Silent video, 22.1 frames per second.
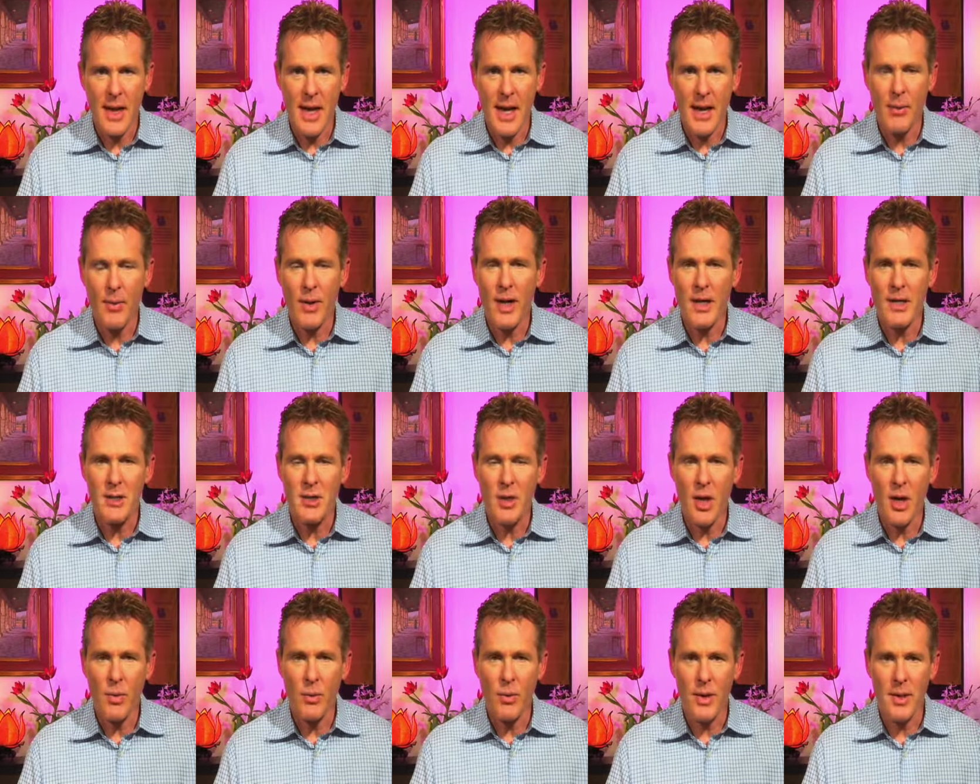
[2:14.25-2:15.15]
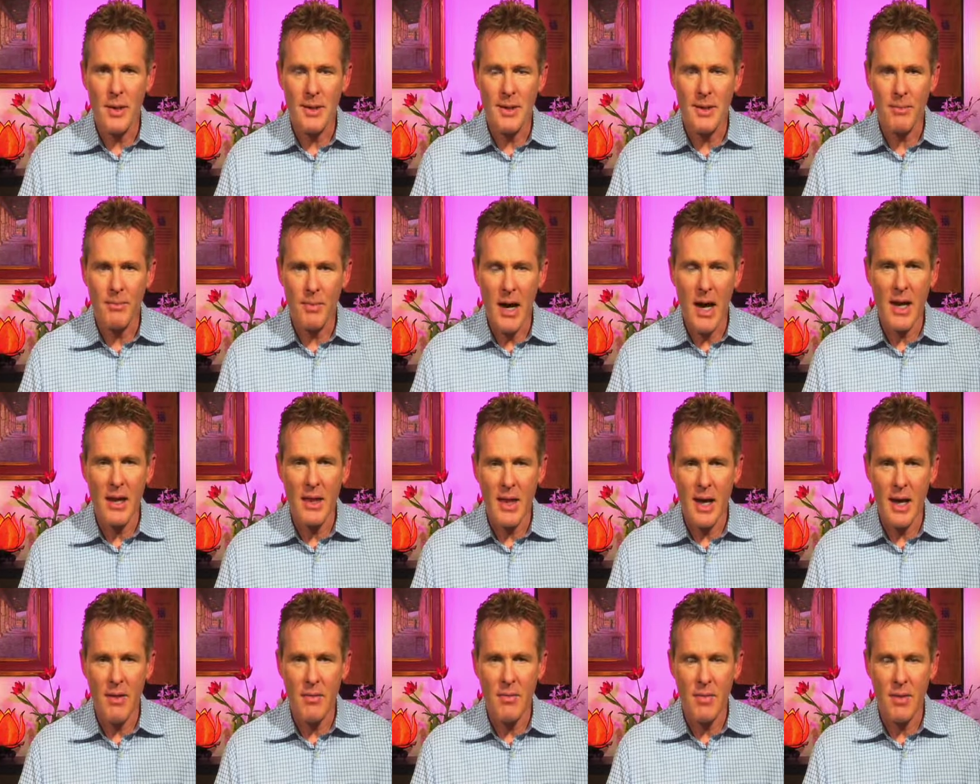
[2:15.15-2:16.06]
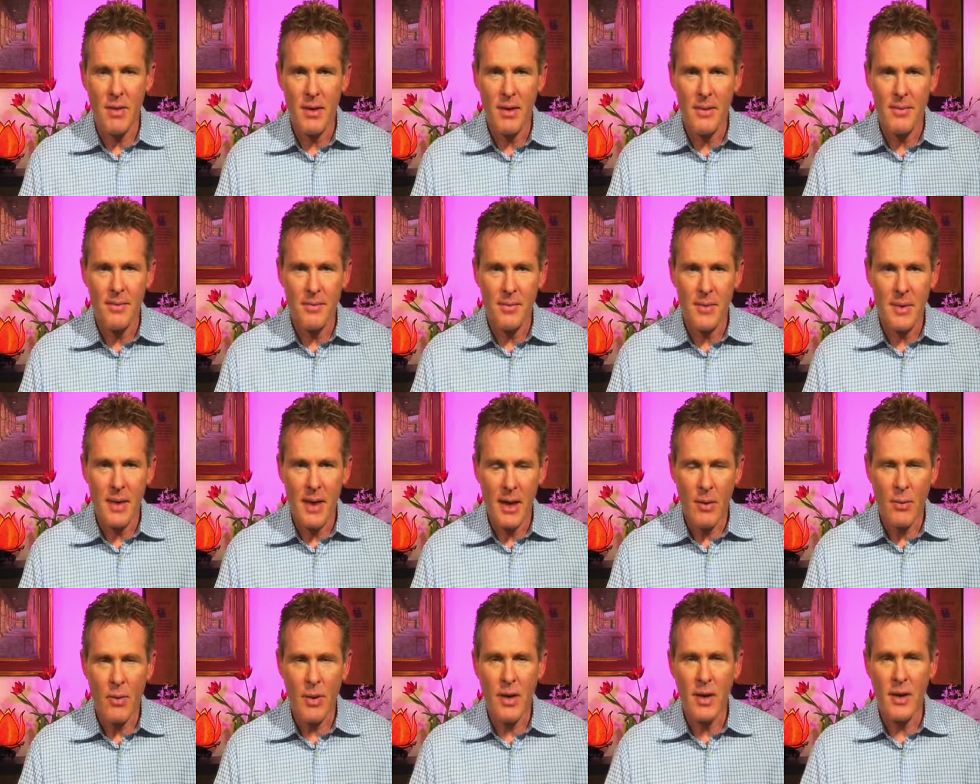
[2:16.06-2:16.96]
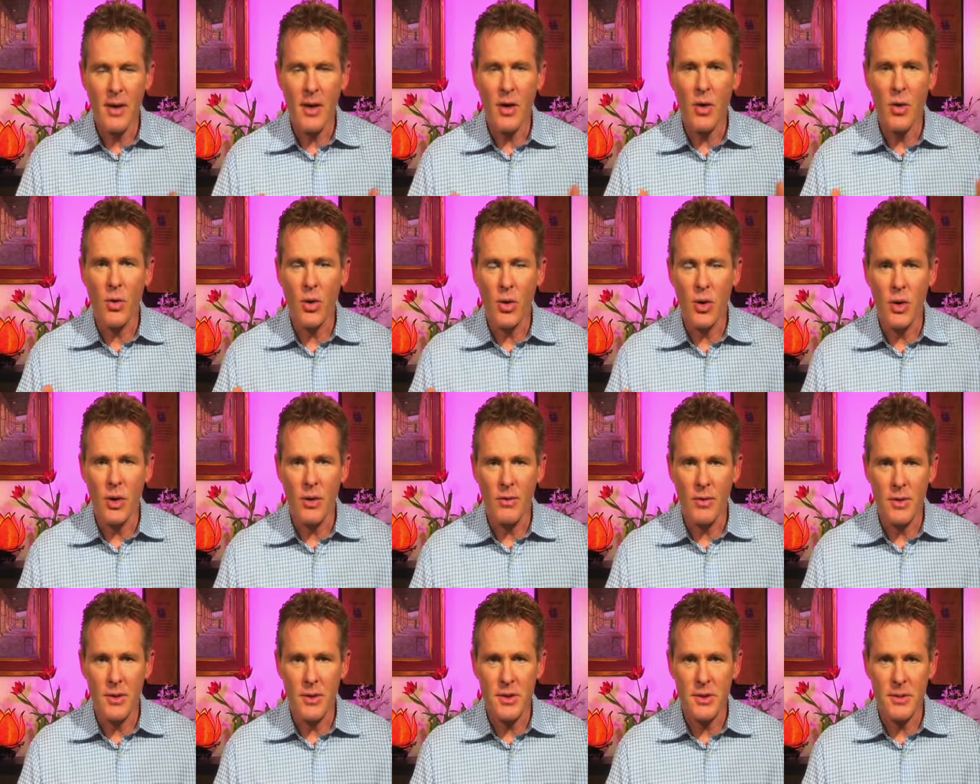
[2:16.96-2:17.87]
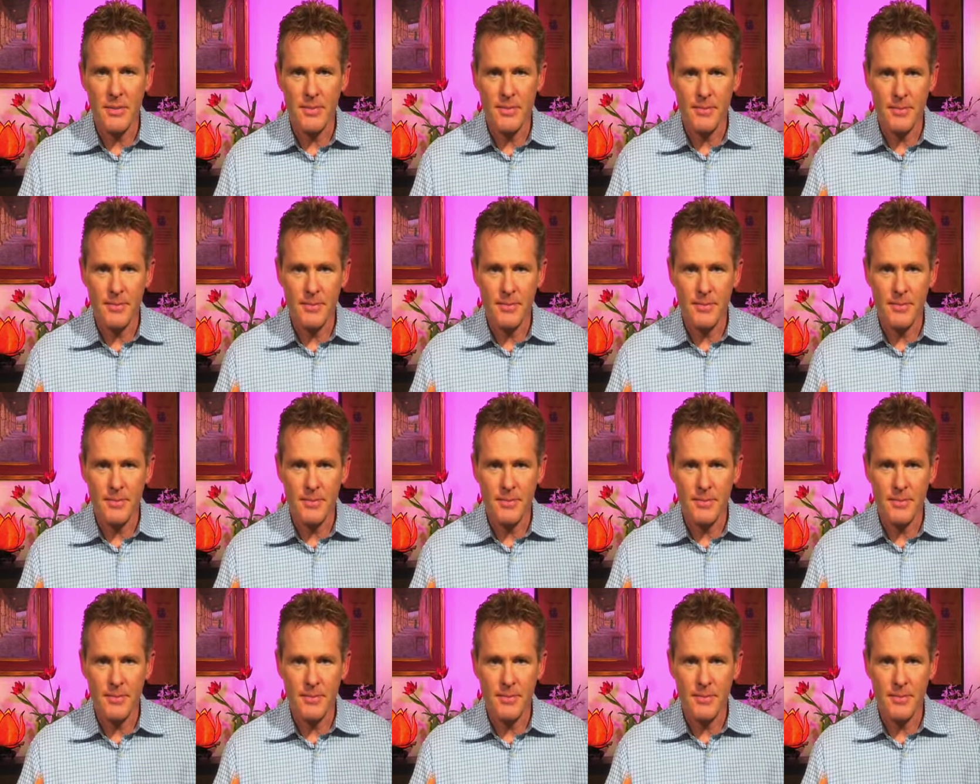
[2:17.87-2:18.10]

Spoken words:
And what I saw was my life and really the whole universe